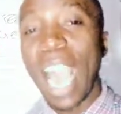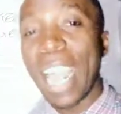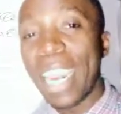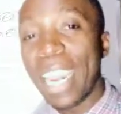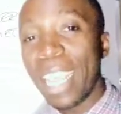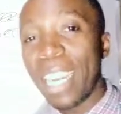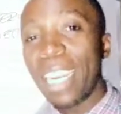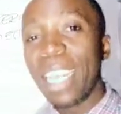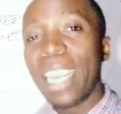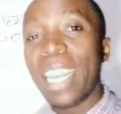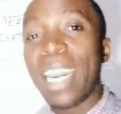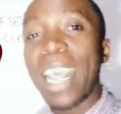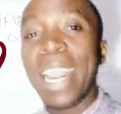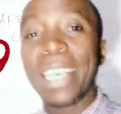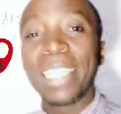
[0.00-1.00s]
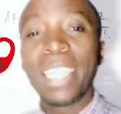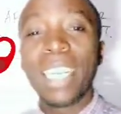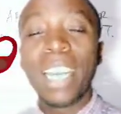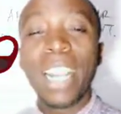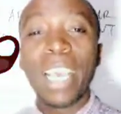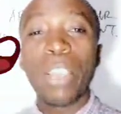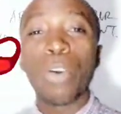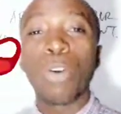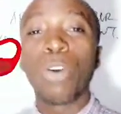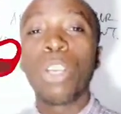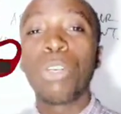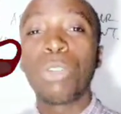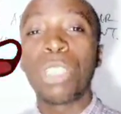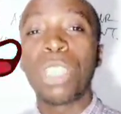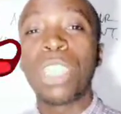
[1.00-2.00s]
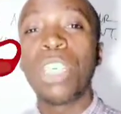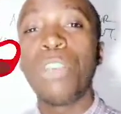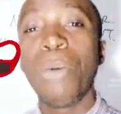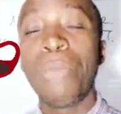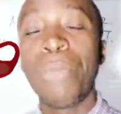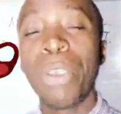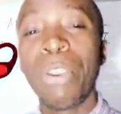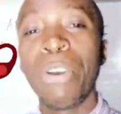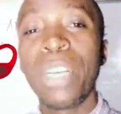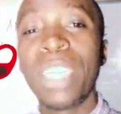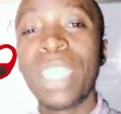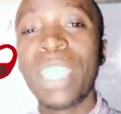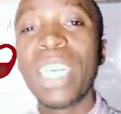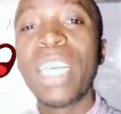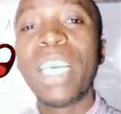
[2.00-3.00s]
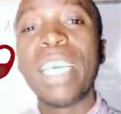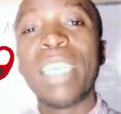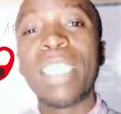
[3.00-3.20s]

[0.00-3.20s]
and then the next day you're going to see your periods